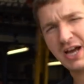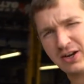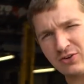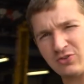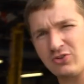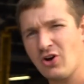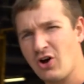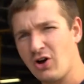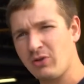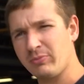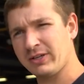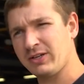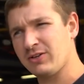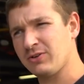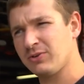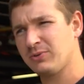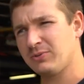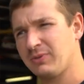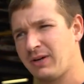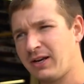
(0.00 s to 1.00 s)
I don't normally
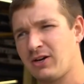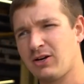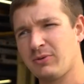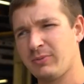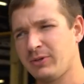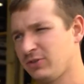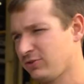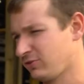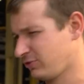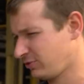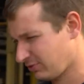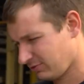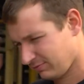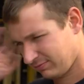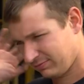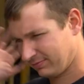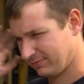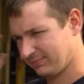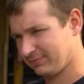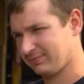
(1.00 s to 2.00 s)
do. I normally just
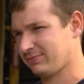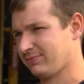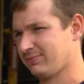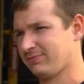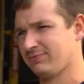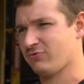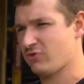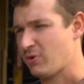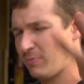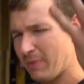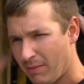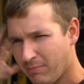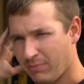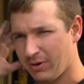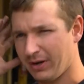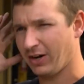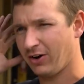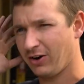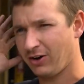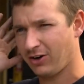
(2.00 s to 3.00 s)

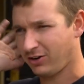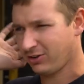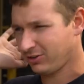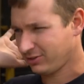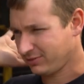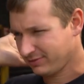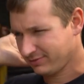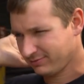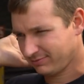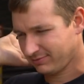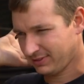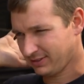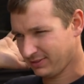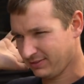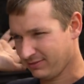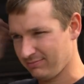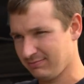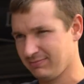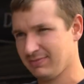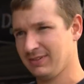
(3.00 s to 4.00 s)
remember it all
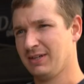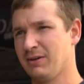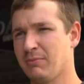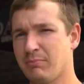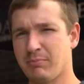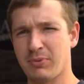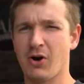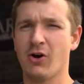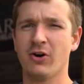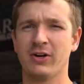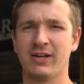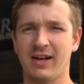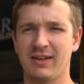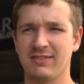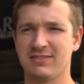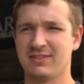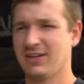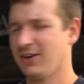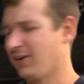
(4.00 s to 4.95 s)
and broadcast it